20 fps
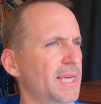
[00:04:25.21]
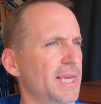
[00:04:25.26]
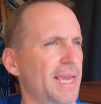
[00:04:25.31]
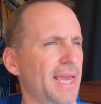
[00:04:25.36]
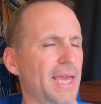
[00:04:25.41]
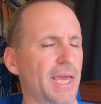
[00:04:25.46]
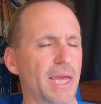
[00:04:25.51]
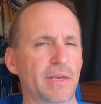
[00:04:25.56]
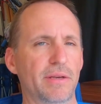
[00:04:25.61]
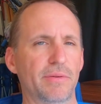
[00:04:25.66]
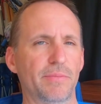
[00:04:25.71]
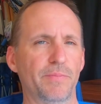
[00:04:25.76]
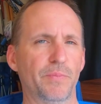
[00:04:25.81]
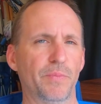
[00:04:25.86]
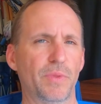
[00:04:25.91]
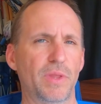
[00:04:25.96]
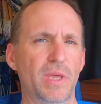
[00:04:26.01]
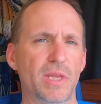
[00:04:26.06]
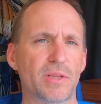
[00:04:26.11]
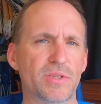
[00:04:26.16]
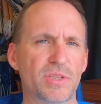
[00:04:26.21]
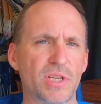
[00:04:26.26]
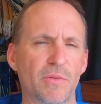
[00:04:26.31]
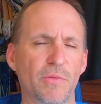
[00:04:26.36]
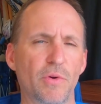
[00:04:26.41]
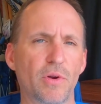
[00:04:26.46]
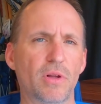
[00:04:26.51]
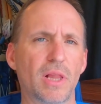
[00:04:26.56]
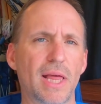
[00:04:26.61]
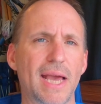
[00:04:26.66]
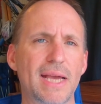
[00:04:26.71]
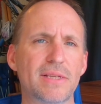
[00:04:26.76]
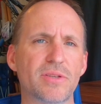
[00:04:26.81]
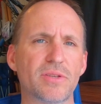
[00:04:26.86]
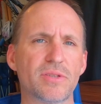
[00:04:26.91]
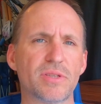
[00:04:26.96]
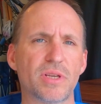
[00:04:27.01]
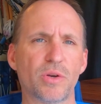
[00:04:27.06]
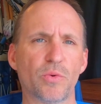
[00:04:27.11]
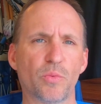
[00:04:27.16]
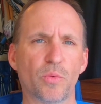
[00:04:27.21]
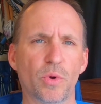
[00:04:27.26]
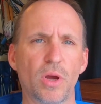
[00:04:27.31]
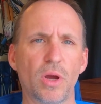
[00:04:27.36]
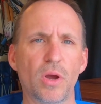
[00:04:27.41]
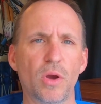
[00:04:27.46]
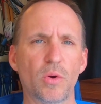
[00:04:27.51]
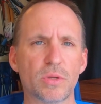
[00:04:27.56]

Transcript: And he had several classes in a row,